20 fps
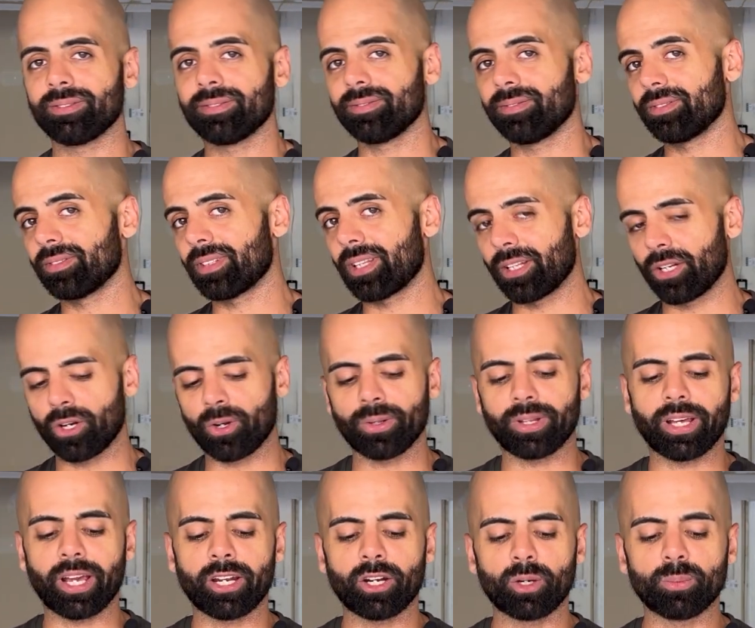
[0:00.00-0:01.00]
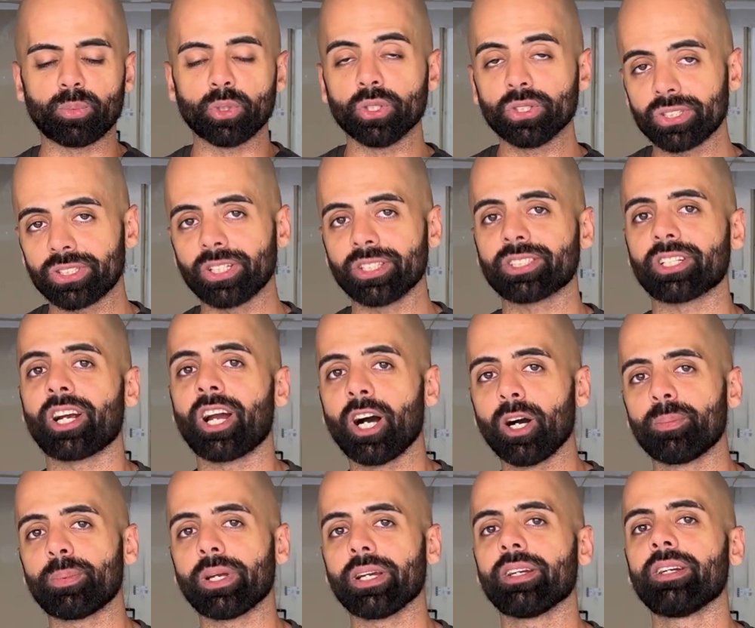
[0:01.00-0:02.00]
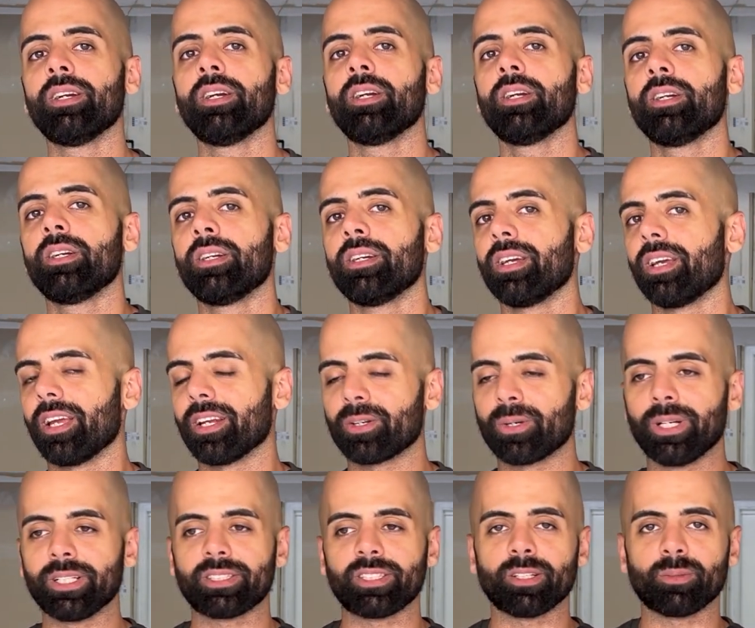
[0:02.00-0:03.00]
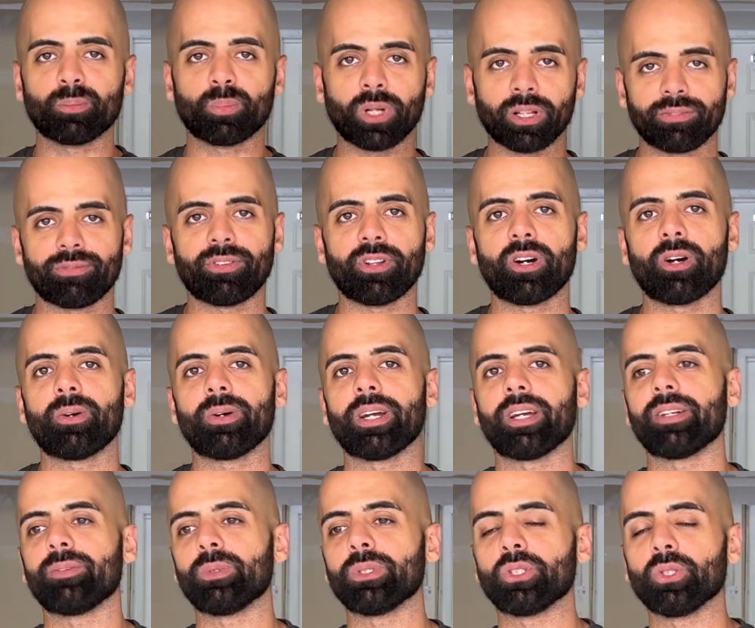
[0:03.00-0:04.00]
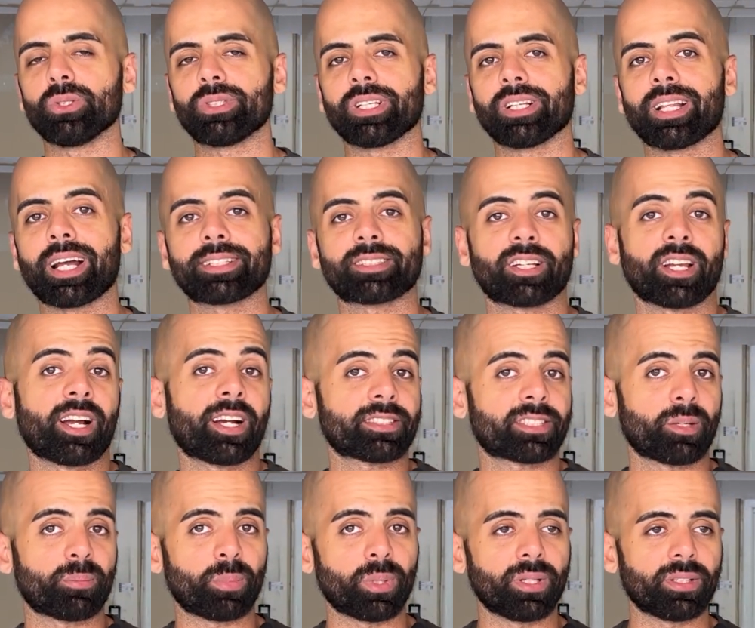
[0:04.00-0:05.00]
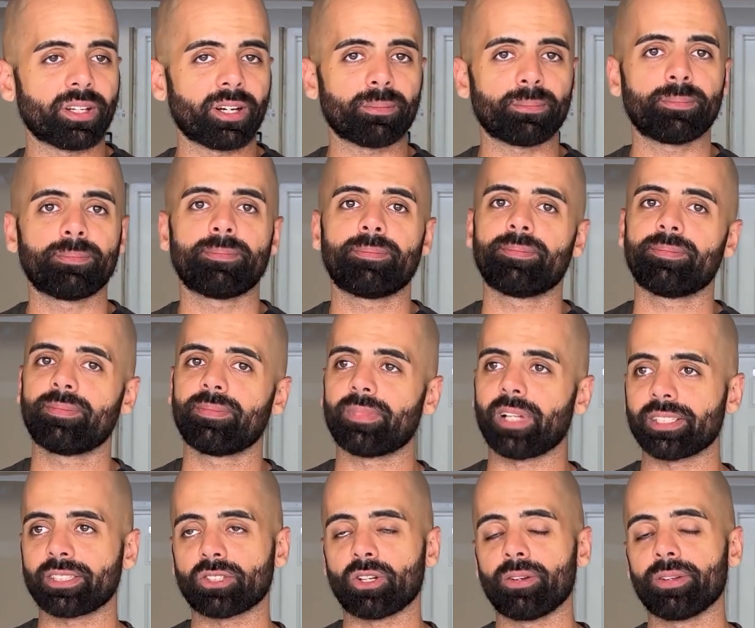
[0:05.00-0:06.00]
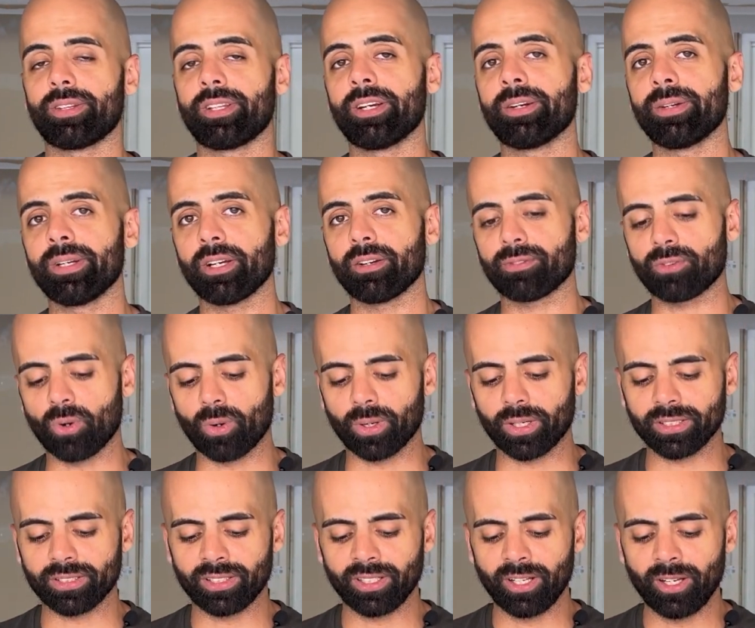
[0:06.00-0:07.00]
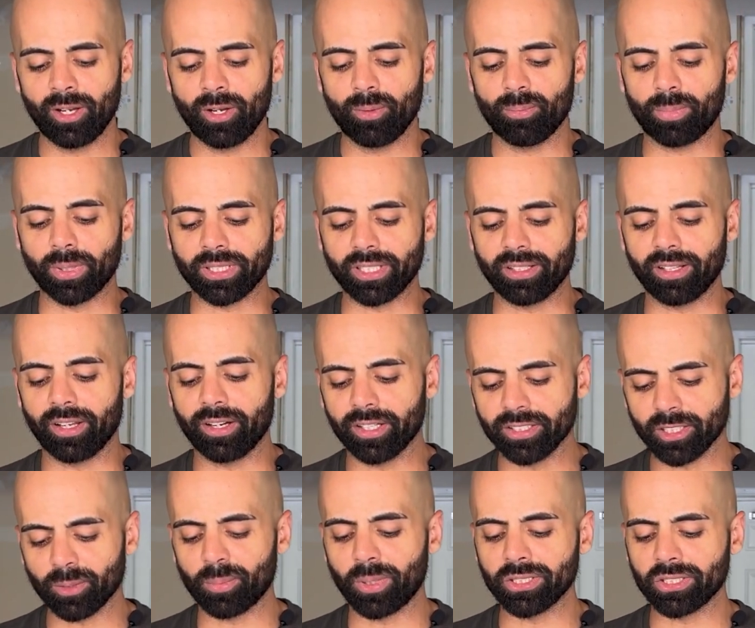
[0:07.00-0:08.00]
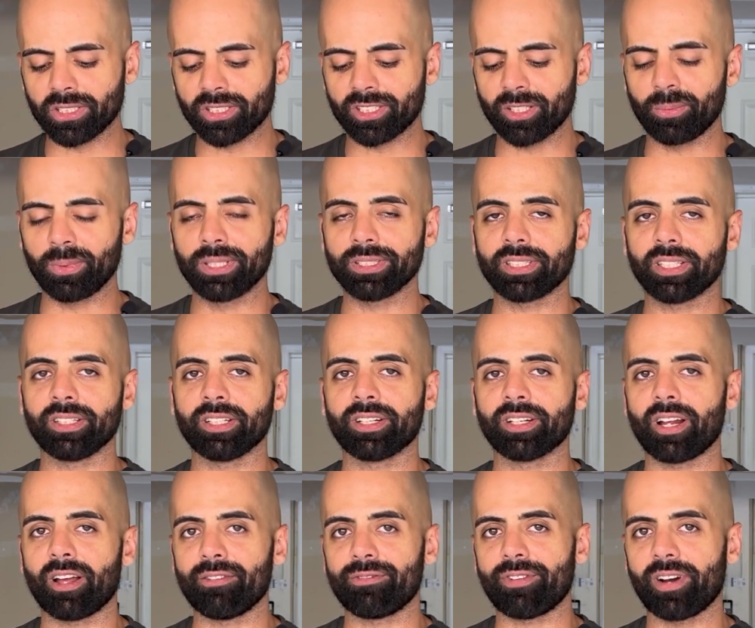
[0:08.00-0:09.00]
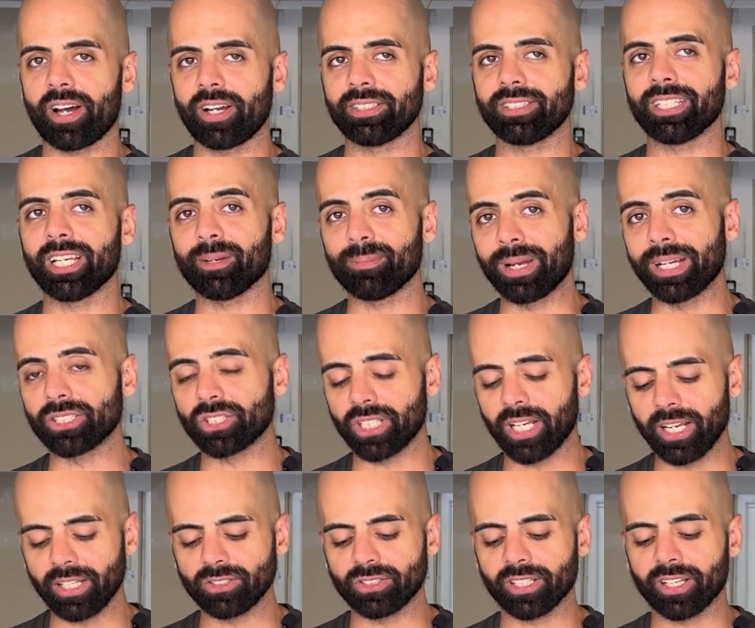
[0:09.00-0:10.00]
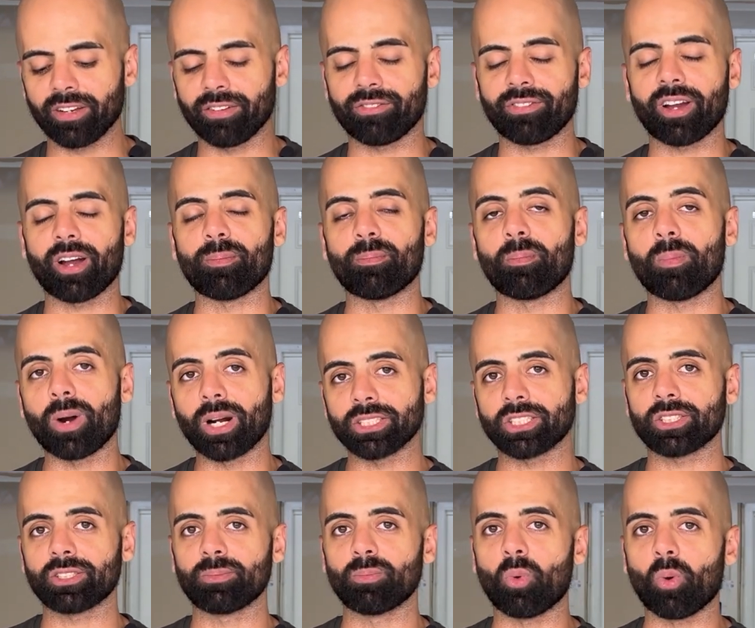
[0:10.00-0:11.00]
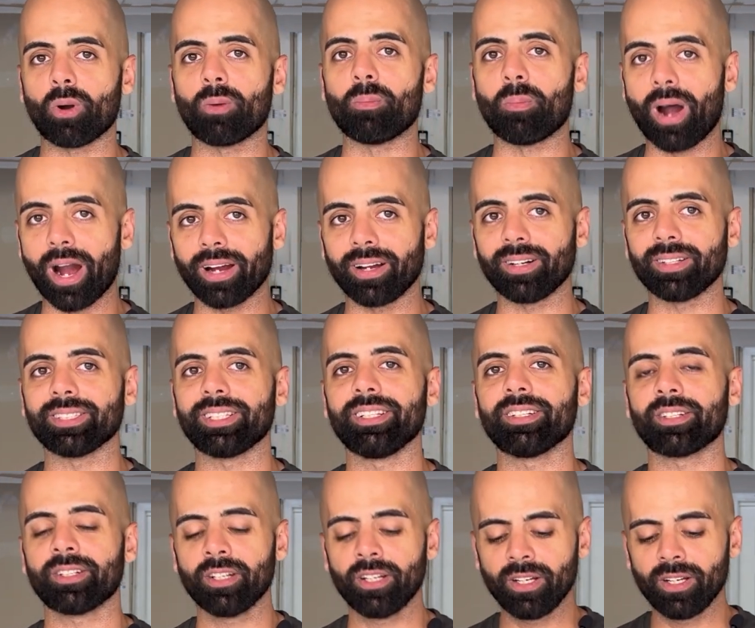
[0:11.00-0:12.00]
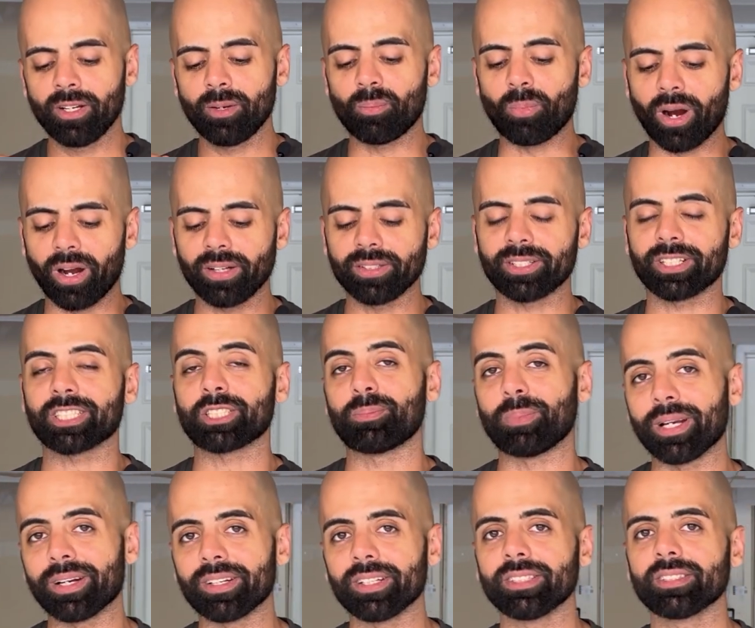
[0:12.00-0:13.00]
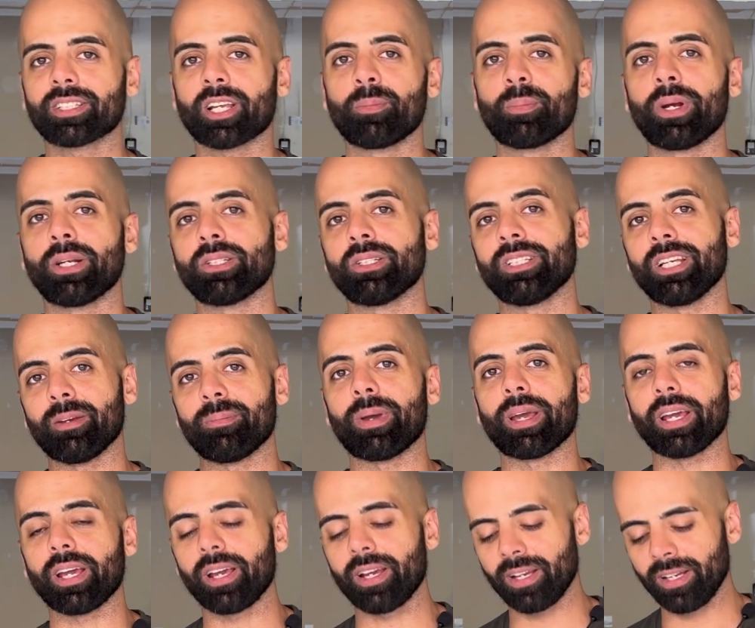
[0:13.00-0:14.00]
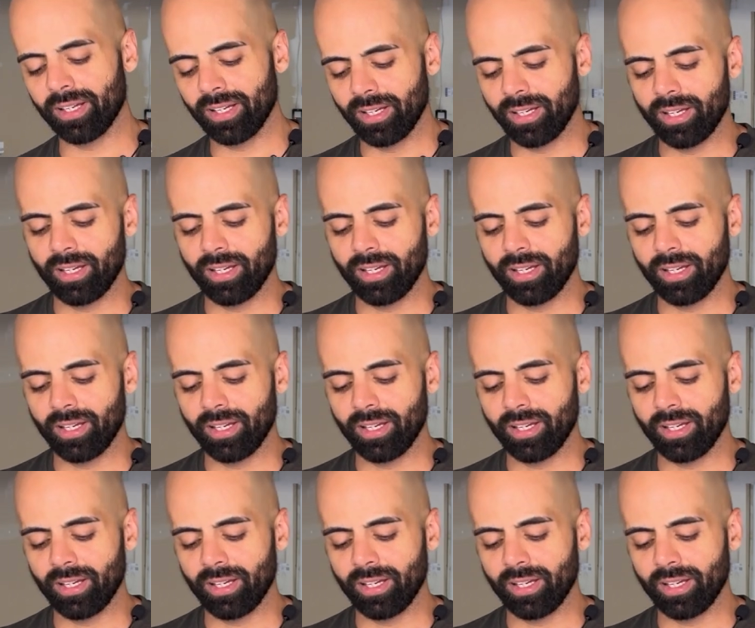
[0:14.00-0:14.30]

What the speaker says: NO boosters are helping, increasing blood flow and reducing lactic acid buildup. That's all in theory, of course. But there is a bunch of stimulants in here, and I find DMHA to give a much more milder experience compared to DMAA.